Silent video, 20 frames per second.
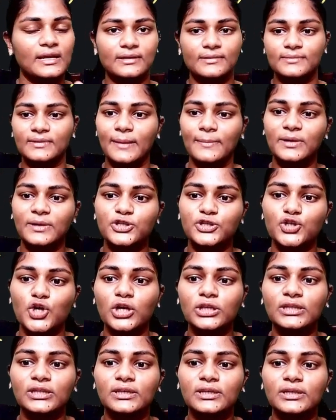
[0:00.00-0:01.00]
let me draw
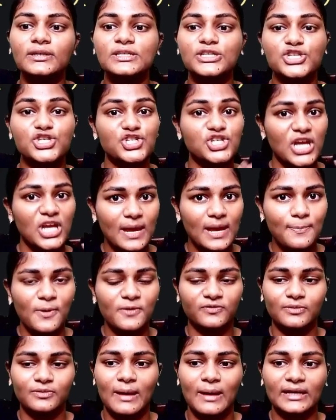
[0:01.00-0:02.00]
the shape
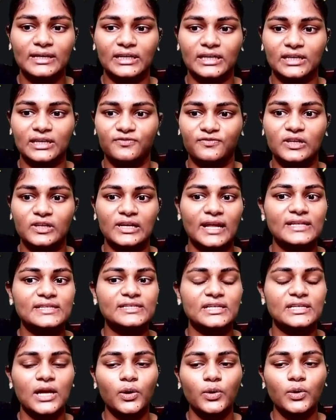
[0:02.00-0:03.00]
of the magnetic field lines
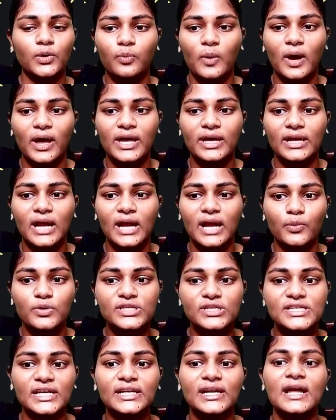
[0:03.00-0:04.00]
around the wire. How
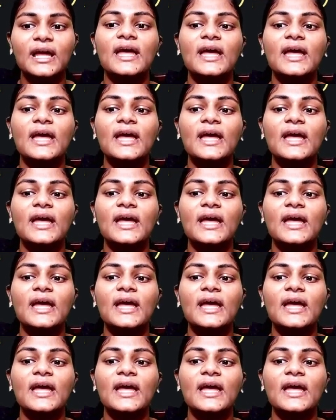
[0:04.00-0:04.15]
is it?